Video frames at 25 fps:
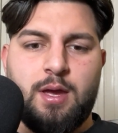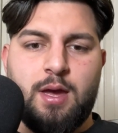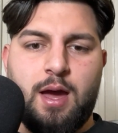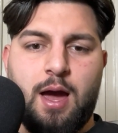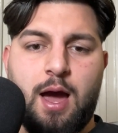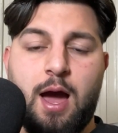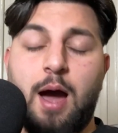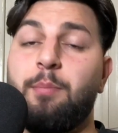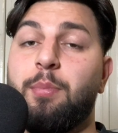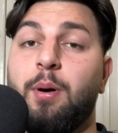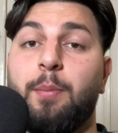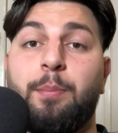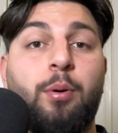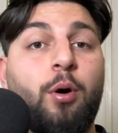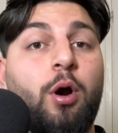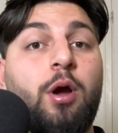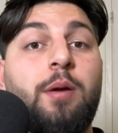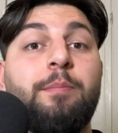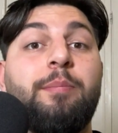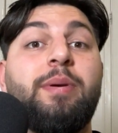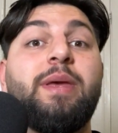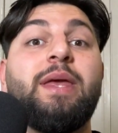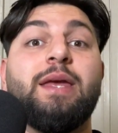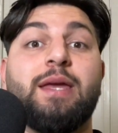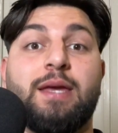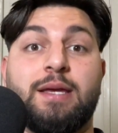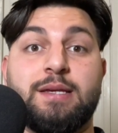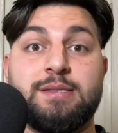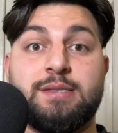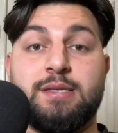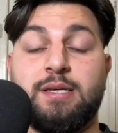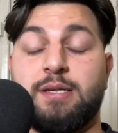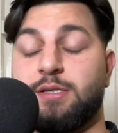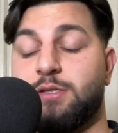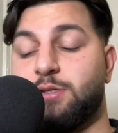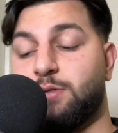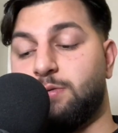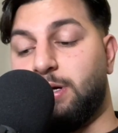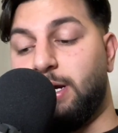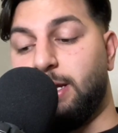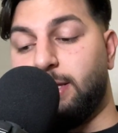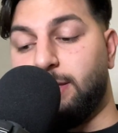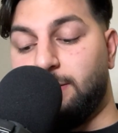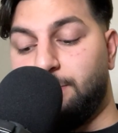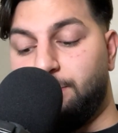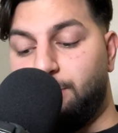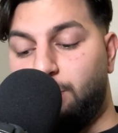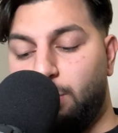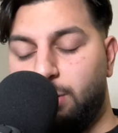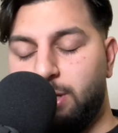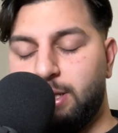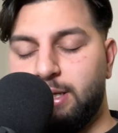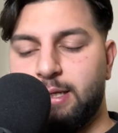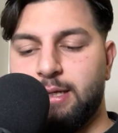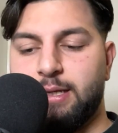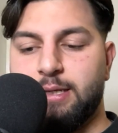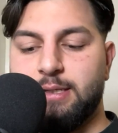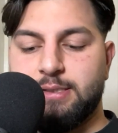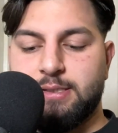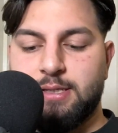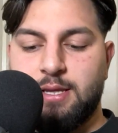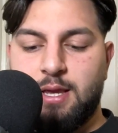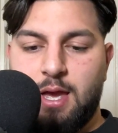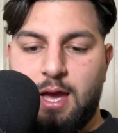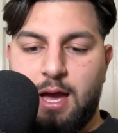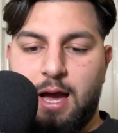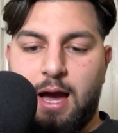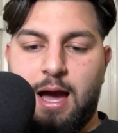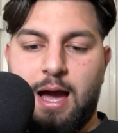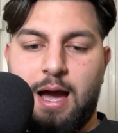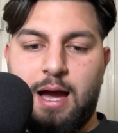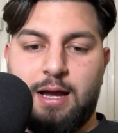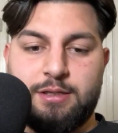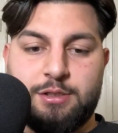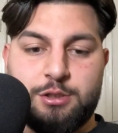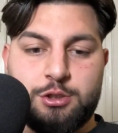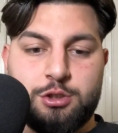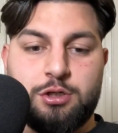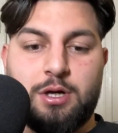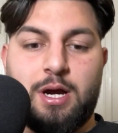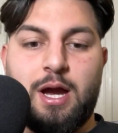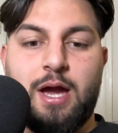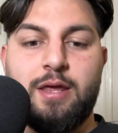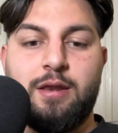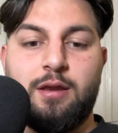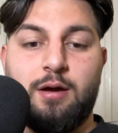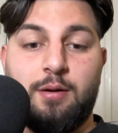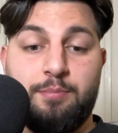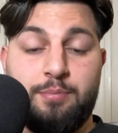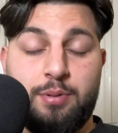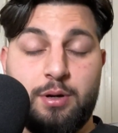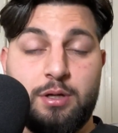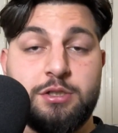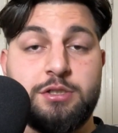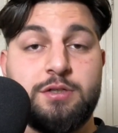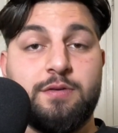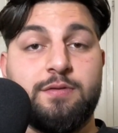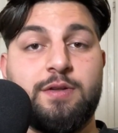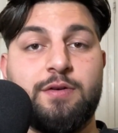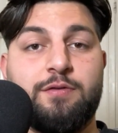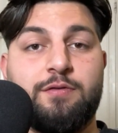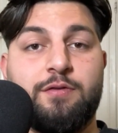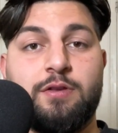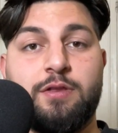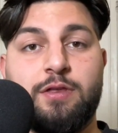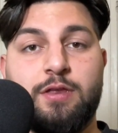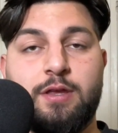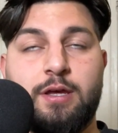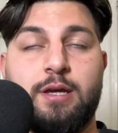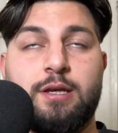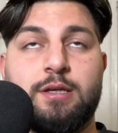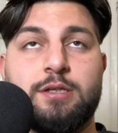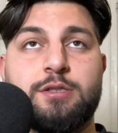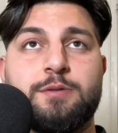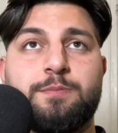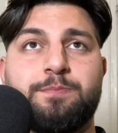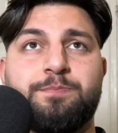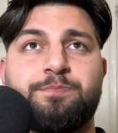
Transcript: But point being is this, right? The point is I tried a bunch of different things,